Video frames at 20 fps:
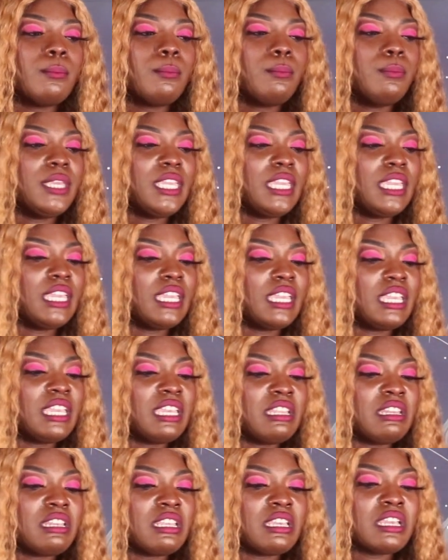
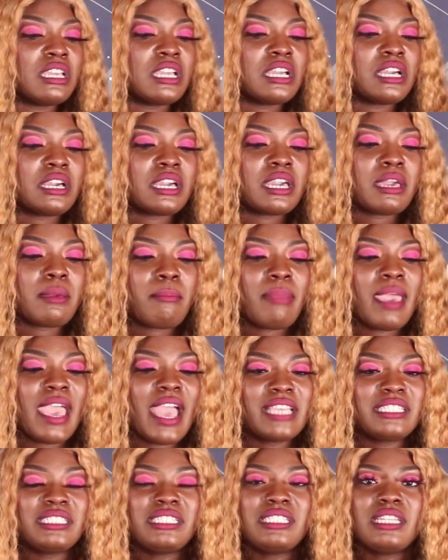being
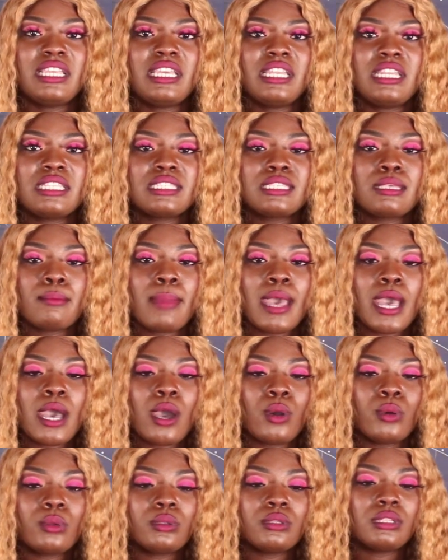compassionate. It's
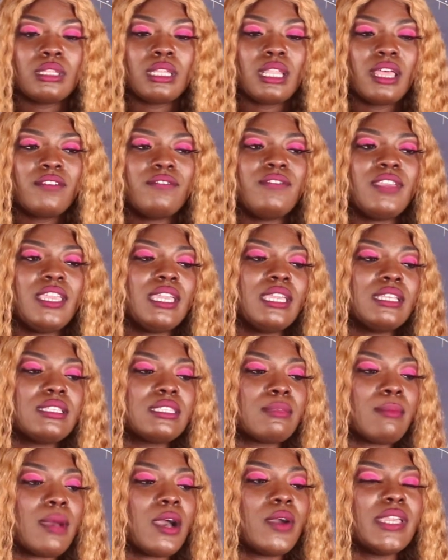about loving.
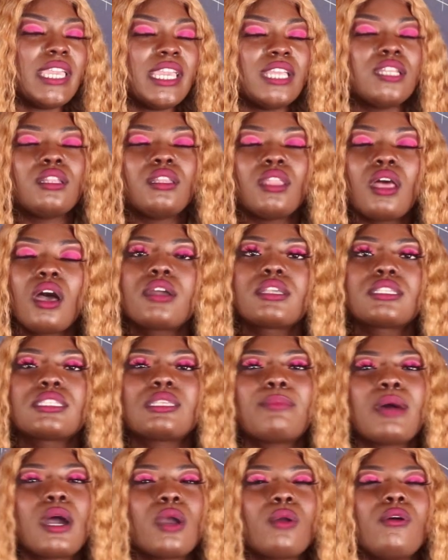It's about getting along. It's
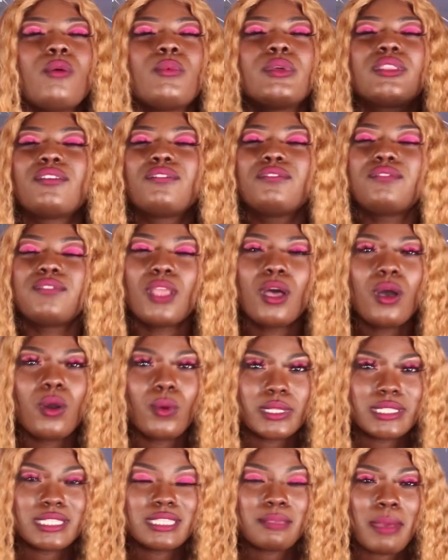about going with the flow.
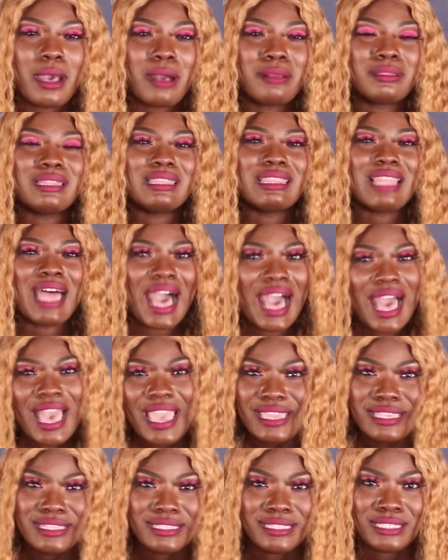It's about
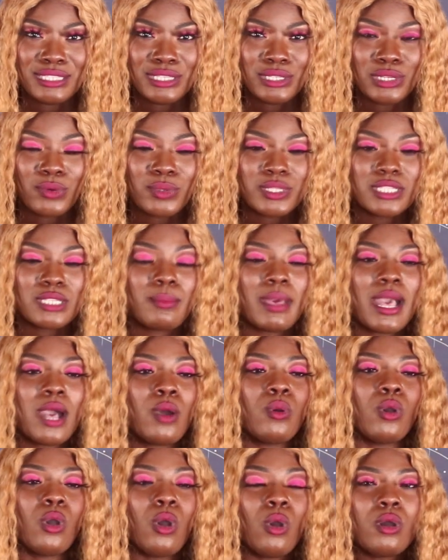lies. You know, it's
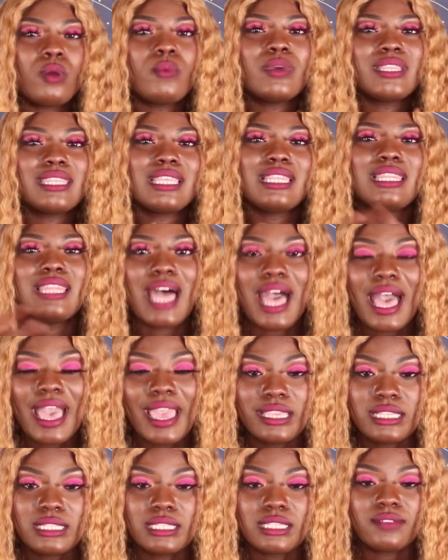about going with the
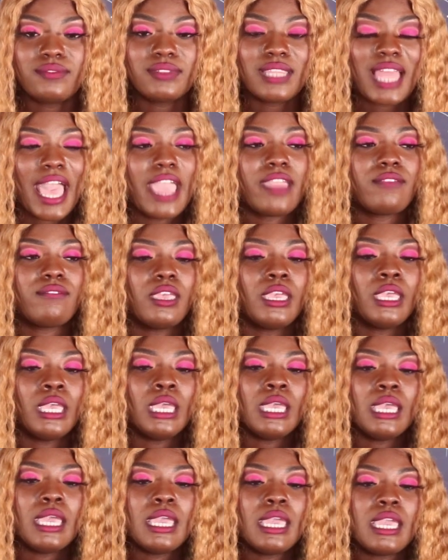lies of life.
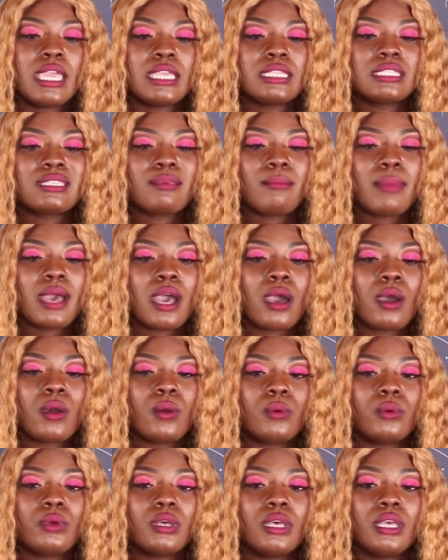It's
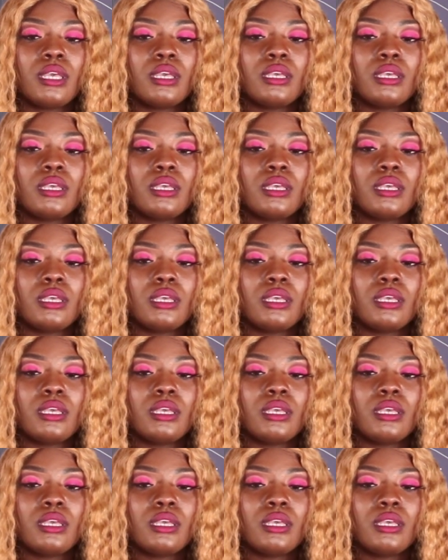about